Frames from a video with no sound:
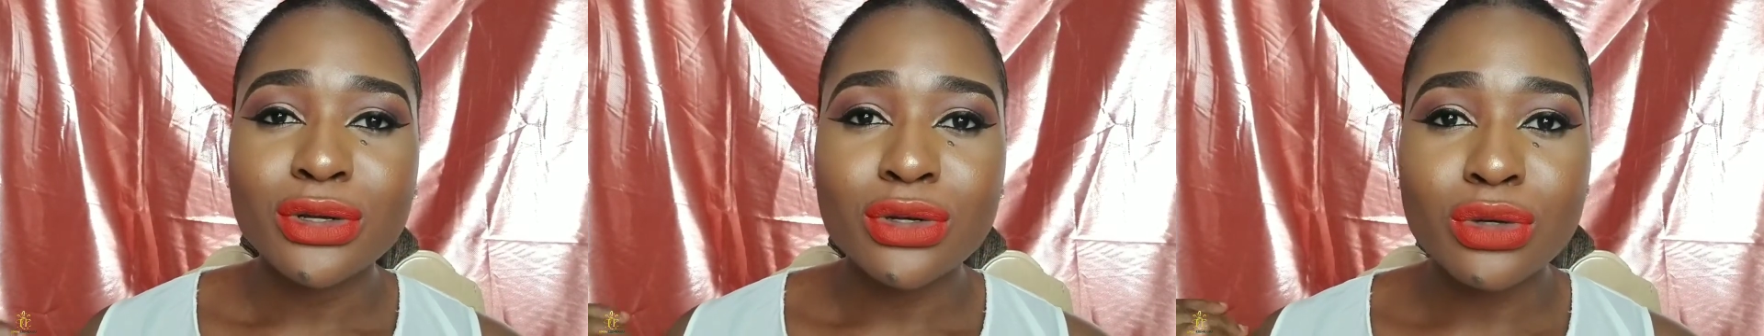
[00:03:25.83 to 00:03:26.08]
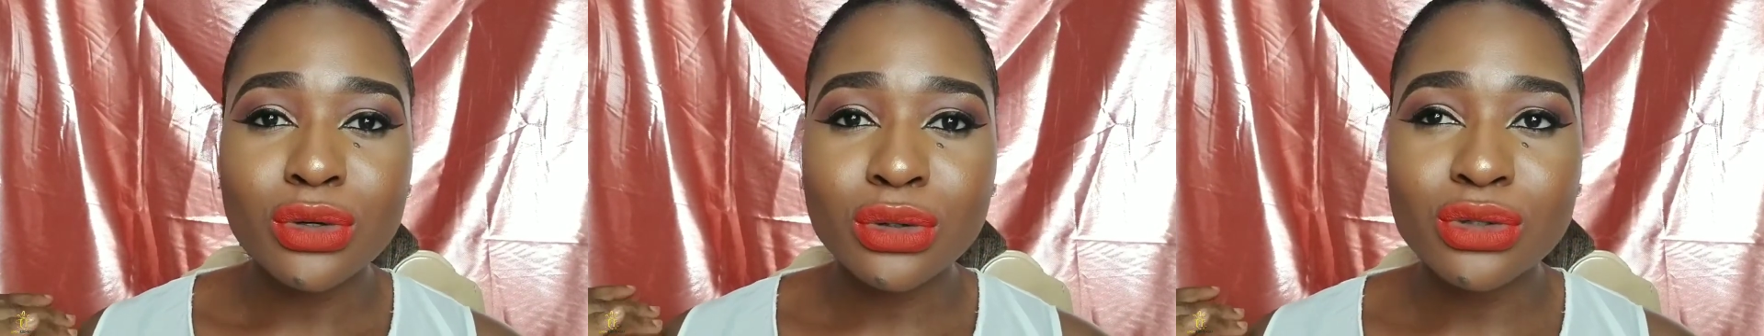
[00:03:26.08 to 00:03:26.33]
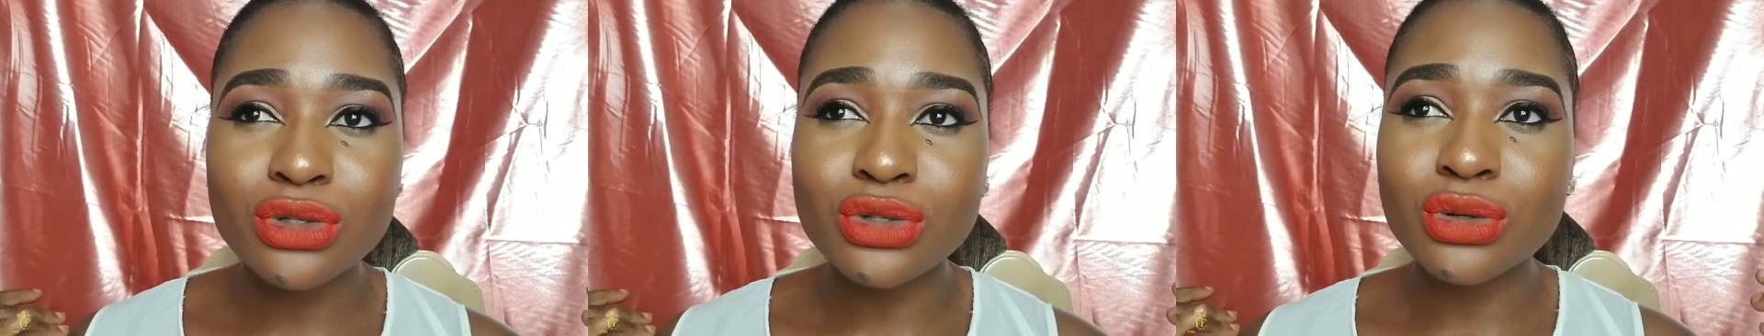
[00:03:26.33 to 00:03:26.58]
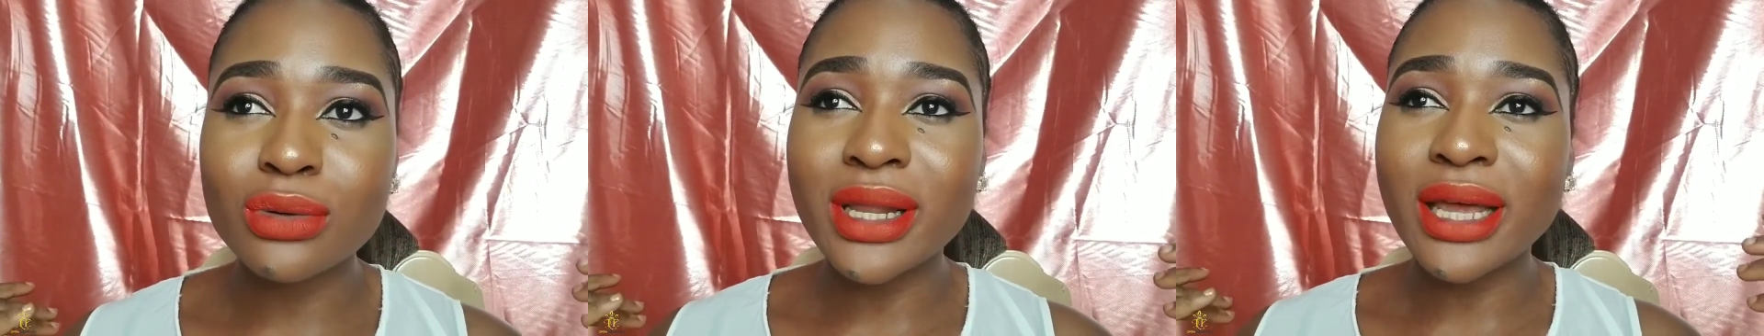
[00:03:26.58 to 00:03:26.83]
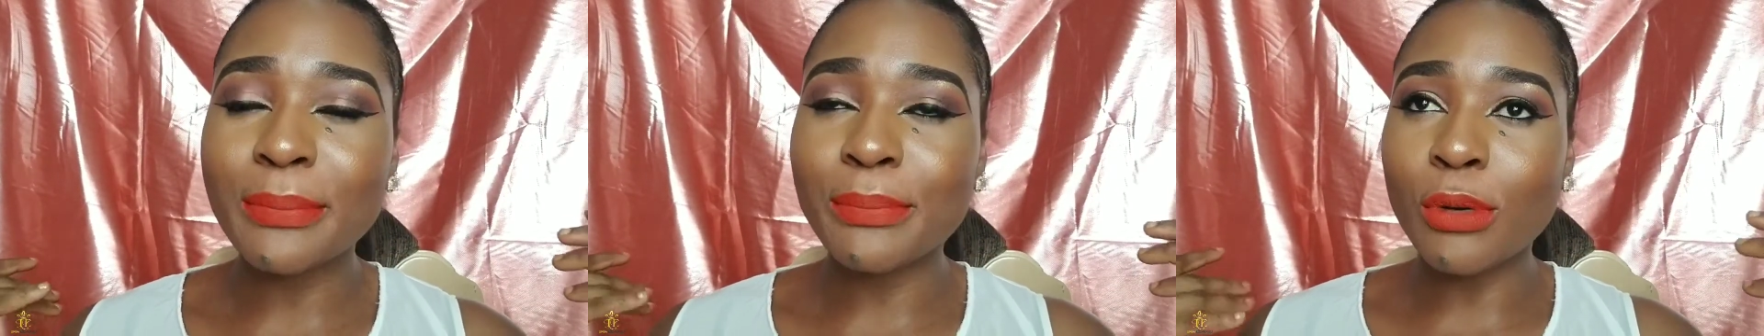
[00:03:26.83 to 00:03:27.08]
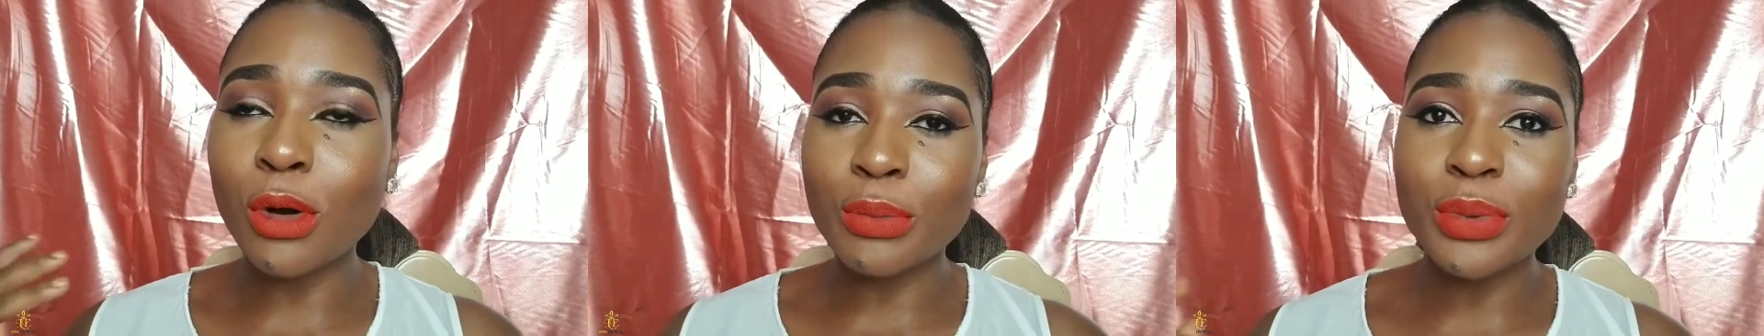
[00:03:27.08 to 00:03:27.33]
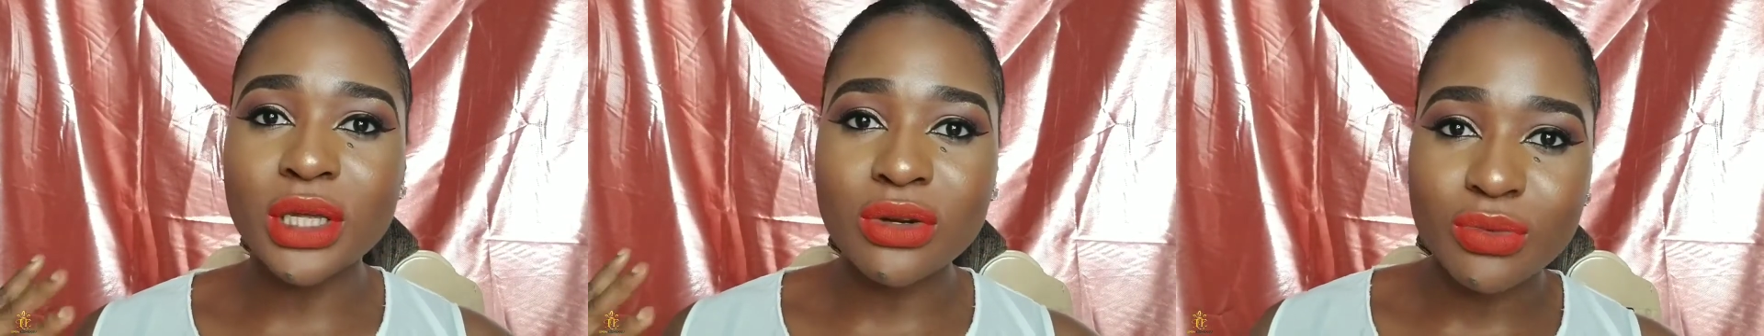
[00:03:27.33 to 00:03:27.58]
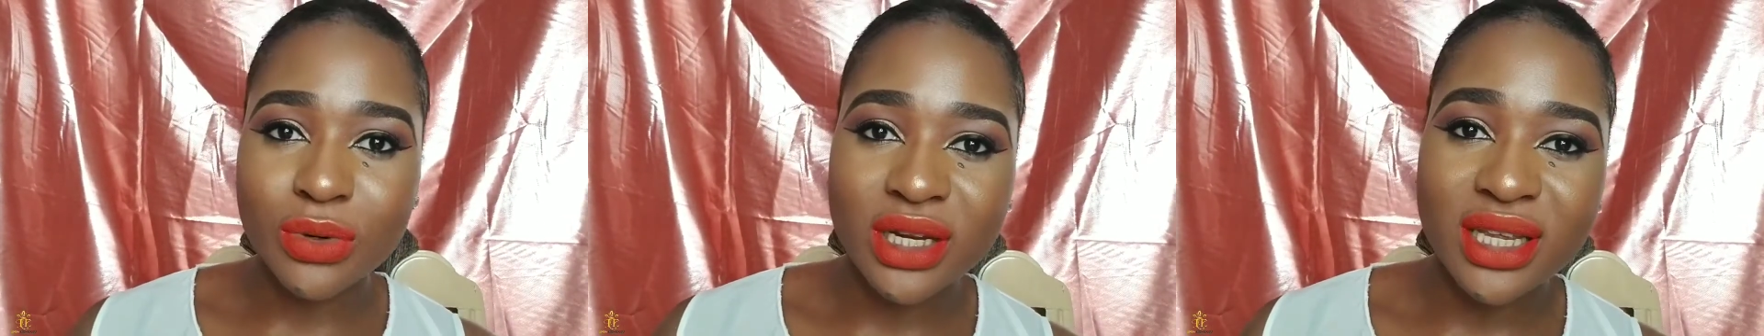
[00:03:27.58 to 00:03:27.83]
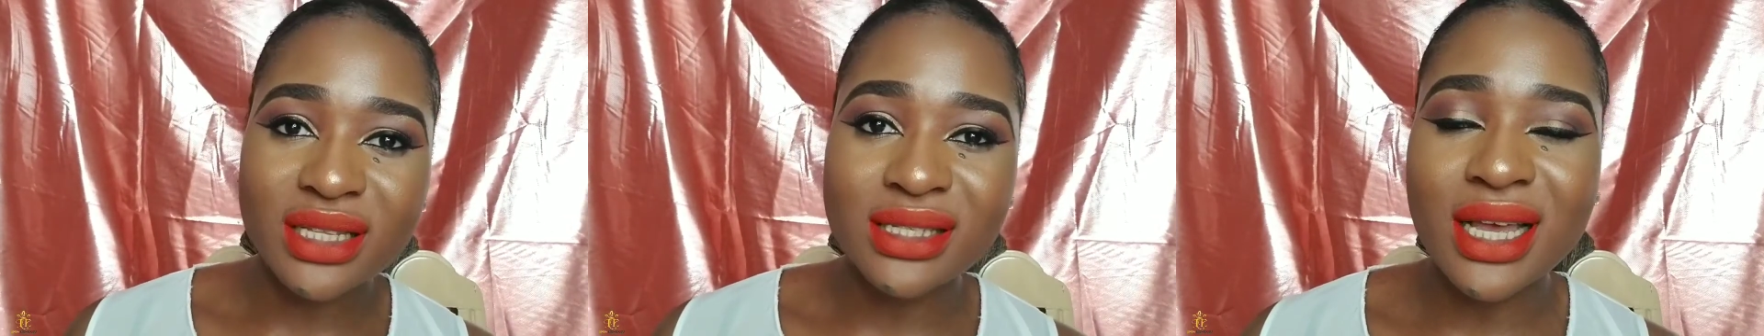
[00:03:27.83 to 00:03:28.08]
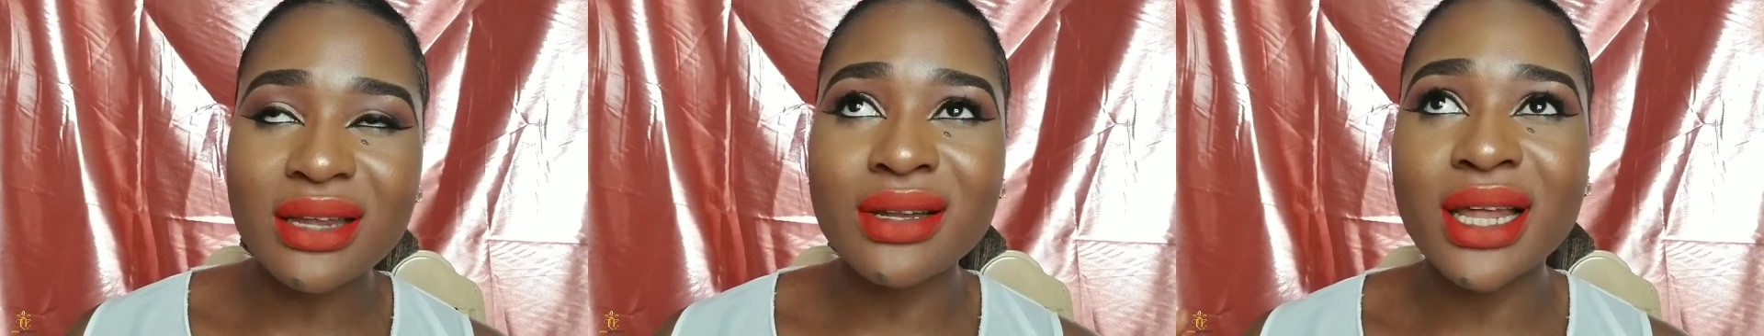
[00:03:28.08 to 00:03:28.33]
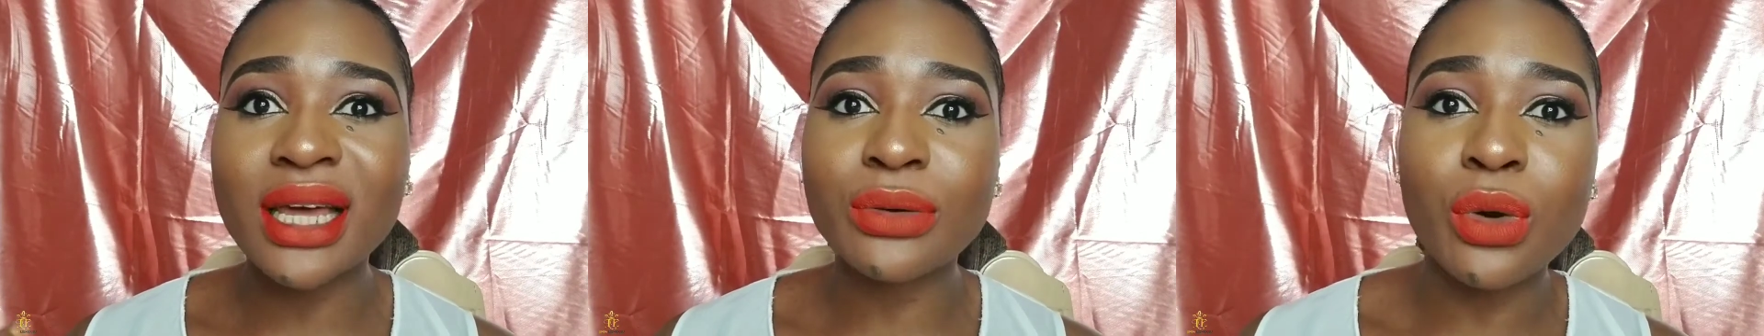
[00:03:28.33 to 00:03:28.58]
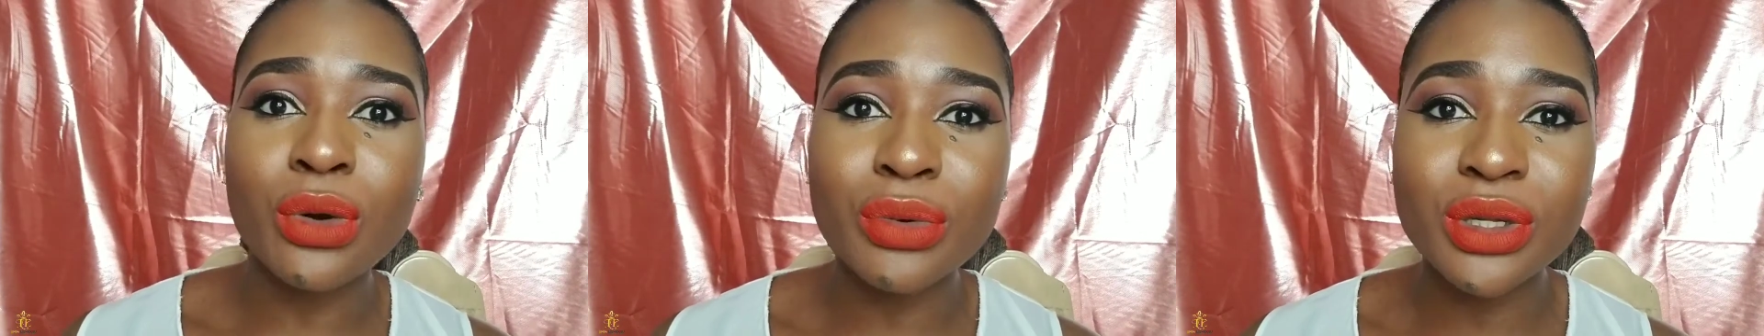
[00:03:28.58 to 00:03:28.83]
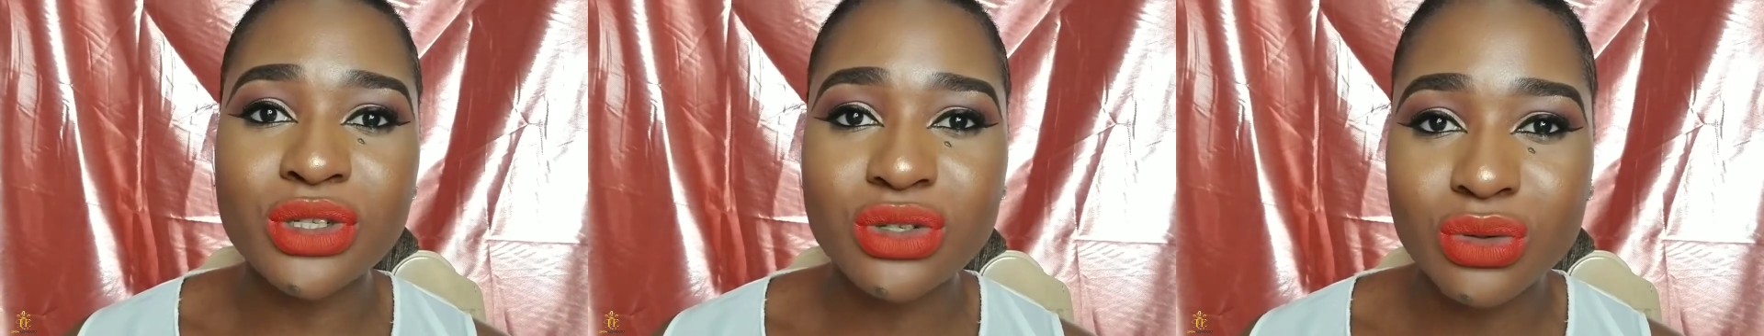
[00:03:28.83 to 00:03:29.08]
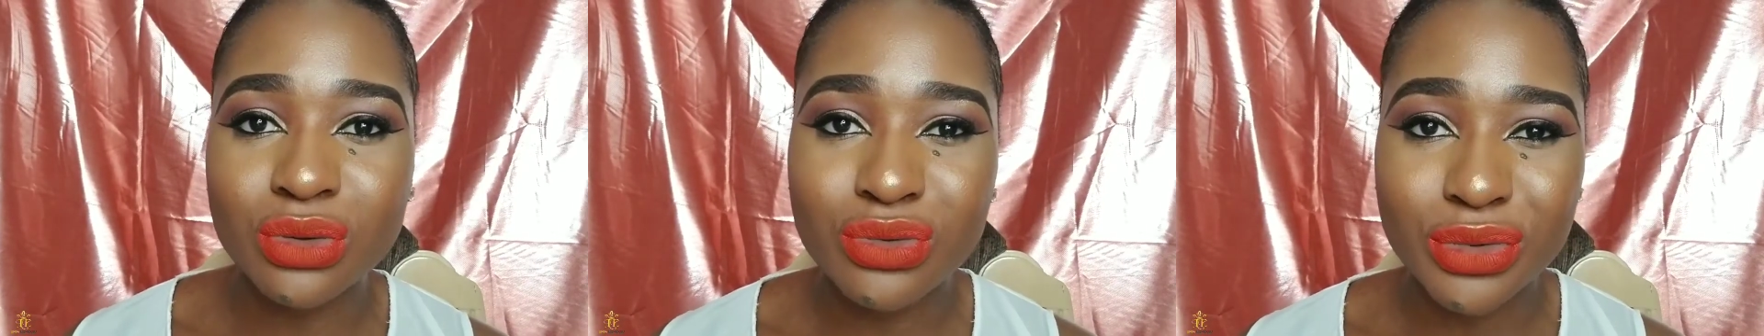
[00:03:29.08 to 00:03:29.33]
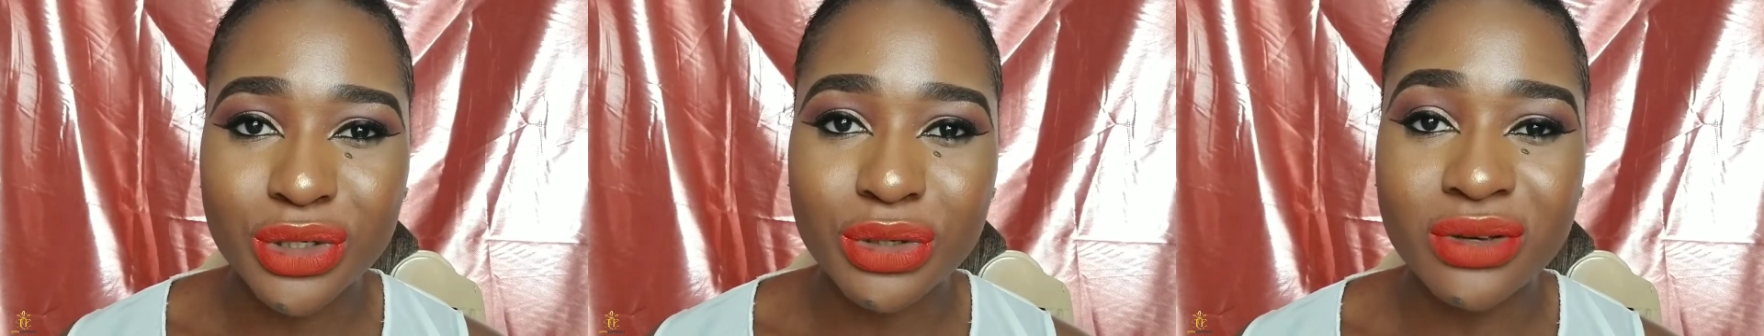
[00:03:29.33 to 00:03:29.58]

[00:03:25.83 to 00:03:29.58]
not so like popping red, it's kind of like an orange tone red.